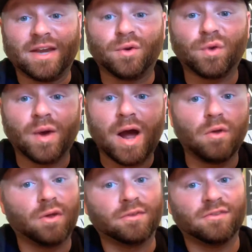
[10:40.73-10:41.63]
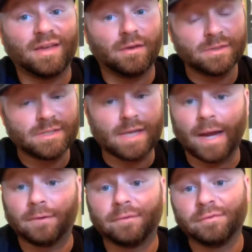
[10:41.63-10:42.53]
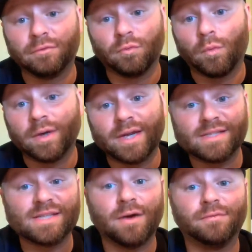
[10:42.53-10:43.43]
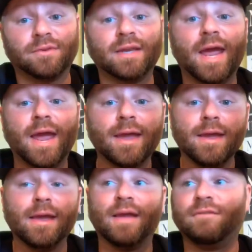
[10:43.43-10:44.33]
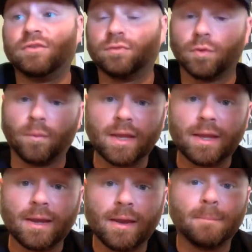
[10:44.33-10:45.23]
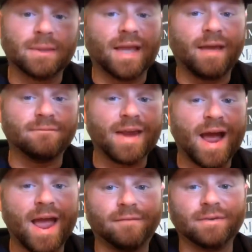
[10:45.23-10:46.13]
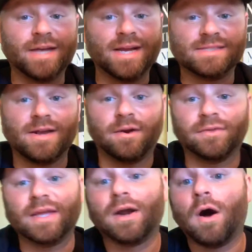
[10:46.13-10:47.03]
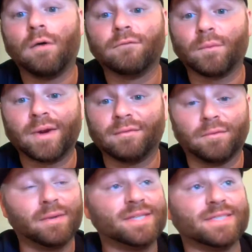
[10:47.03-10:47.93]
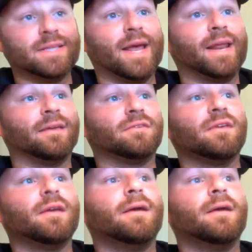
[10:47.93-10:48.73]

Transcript: I don't know how long the sale is. I don't know if it was a one-day sale for today, if it's for the week, but they have not advertised it hardly at all for whatever reason that is.